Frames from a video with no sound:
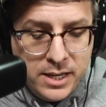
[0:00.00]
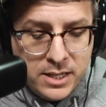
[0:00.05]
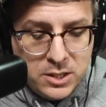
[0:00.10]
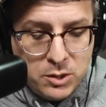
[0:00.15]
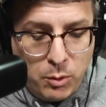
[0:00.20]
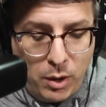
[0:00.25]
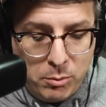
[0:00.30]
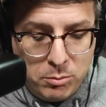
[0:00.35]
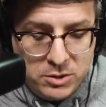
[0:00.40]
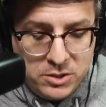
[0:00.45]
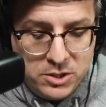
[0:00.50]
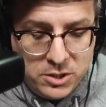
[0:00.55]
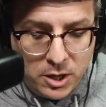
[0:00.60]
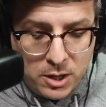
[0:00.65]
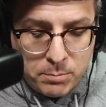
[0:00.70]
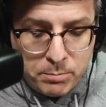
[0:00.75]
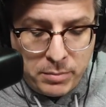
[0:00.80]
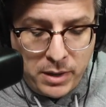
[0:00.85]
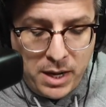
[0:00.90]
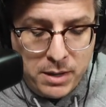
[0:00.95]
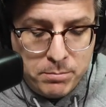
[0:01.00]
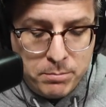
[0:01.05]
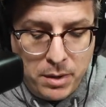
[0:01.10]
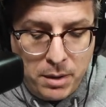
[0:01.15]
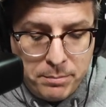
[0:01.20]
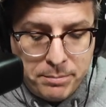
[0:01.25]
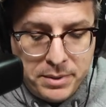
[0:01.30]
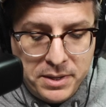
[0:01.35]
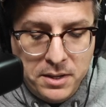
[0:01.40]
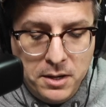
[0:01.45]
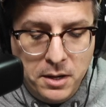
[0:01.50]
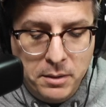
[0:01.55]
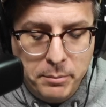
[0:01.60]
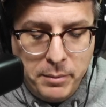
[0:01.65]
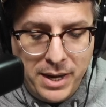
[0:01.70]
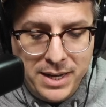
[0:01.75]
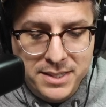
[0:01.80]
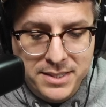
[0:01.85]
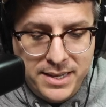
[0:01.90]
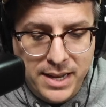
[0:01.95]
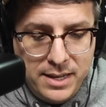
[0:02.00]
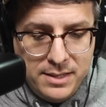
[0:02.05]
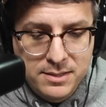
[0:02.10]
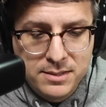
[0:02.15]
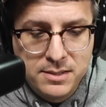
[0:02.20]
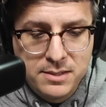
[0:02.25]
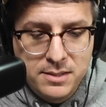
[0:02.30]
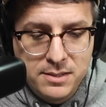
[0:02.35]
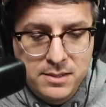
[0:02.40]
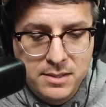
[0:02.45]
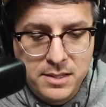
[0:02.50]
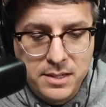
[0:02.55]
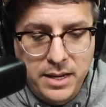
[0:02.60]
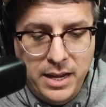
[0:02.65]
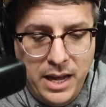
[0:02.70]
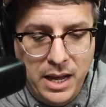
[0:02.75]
so I will start by bumping on my desk to see